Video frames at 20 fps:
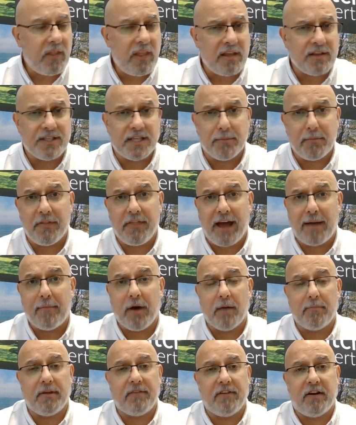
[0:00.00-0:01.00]
Some of that
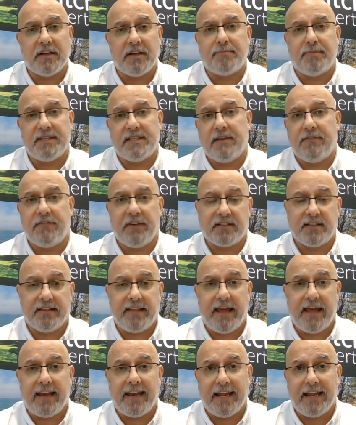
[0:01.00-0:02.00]
might be very specific to
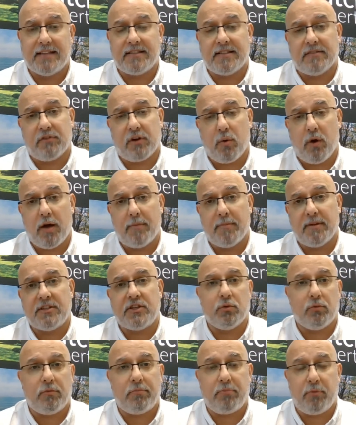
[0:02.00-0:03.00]
their needs and requirements.
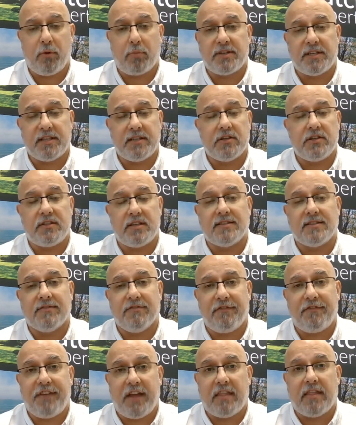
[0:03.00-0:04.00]
Your property just doesn't
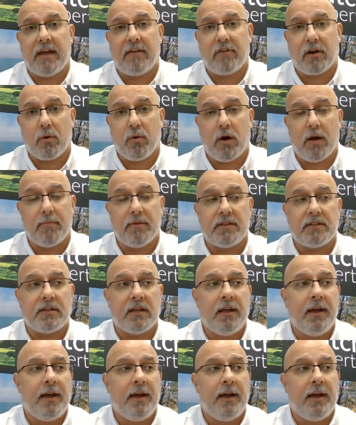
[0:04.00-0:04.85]
fit their requirements,